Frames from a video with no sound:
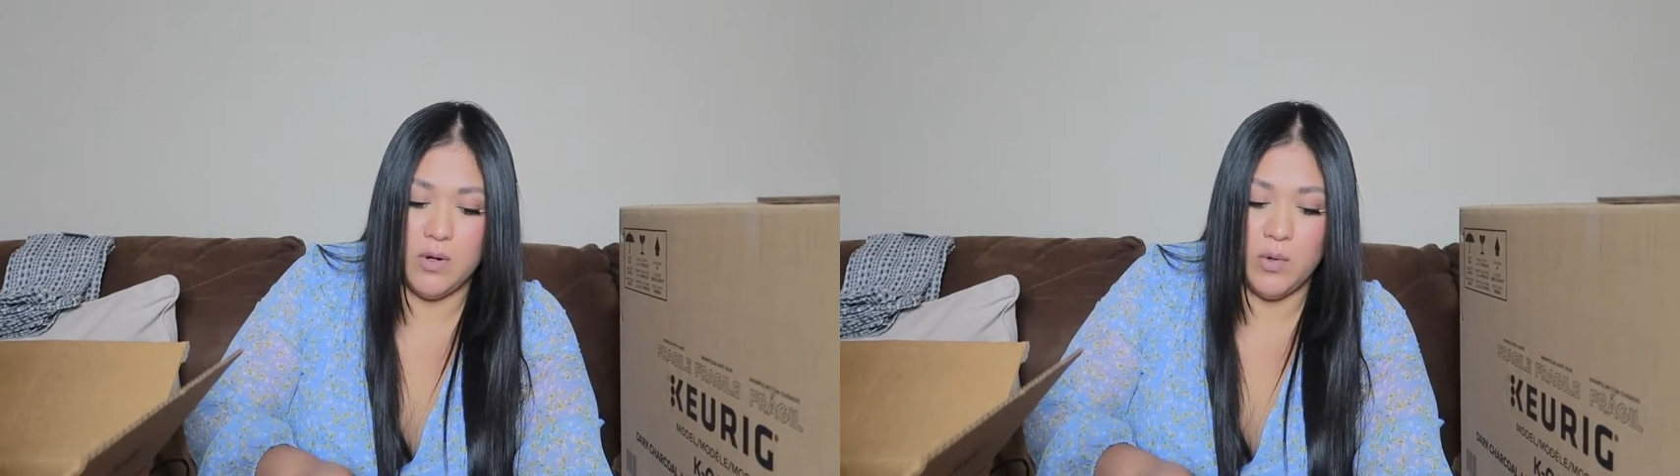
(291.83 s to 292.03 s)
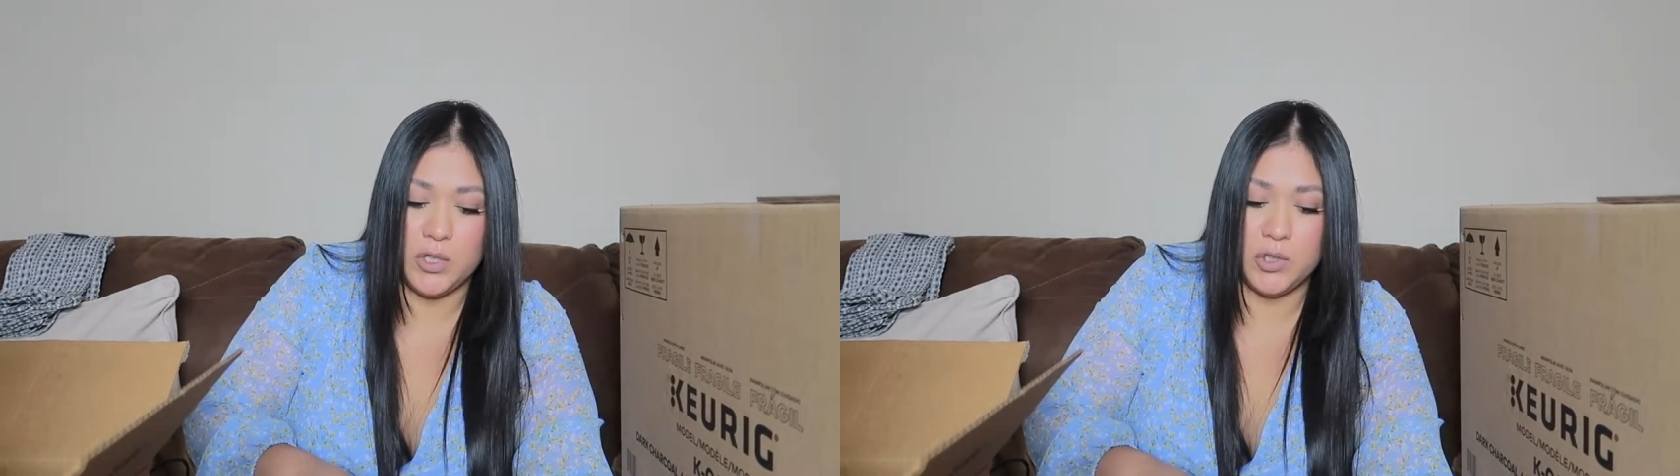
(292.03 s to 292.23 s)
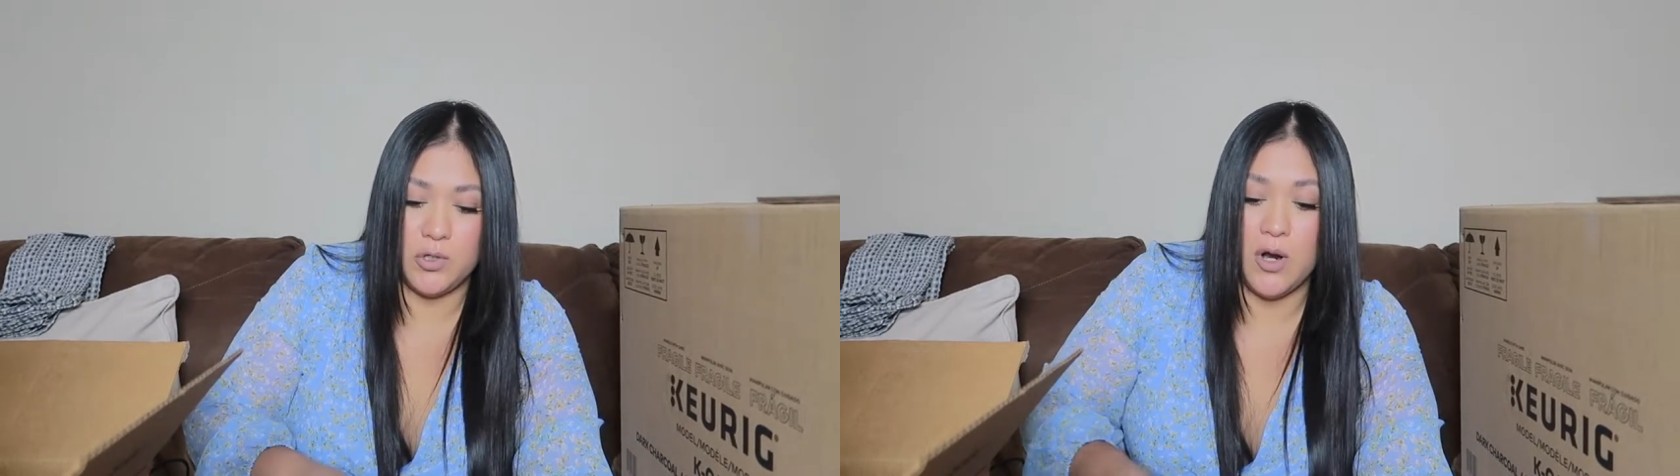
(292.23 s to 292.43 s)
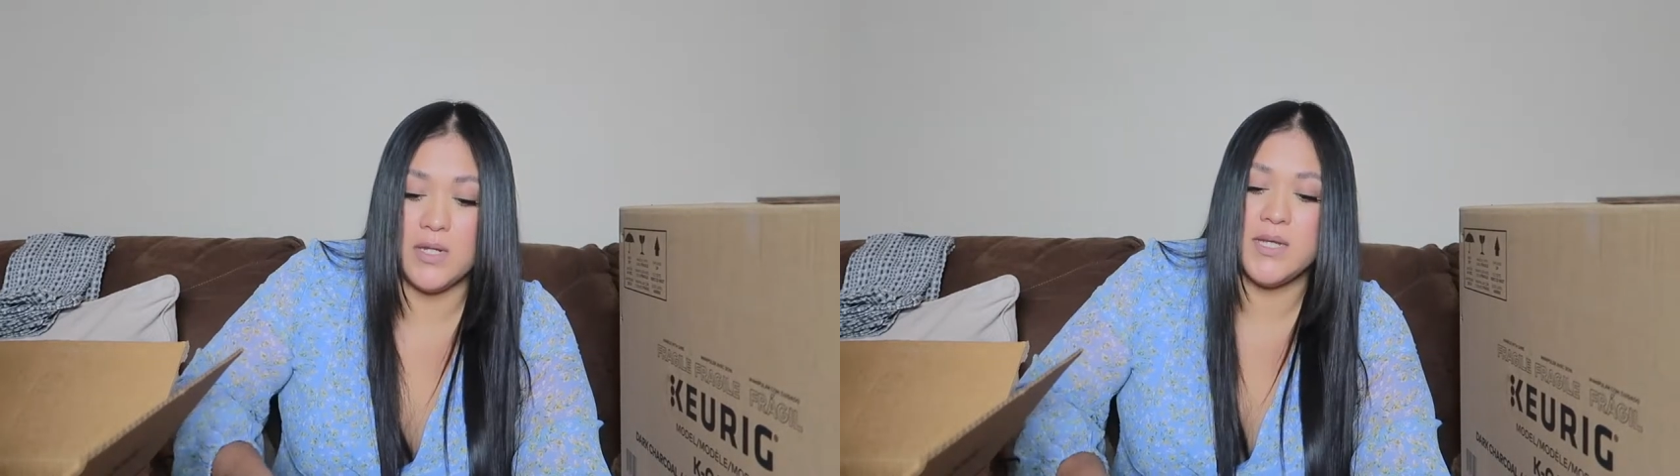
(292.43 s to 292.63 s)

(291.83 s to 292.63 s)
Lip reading: with straws,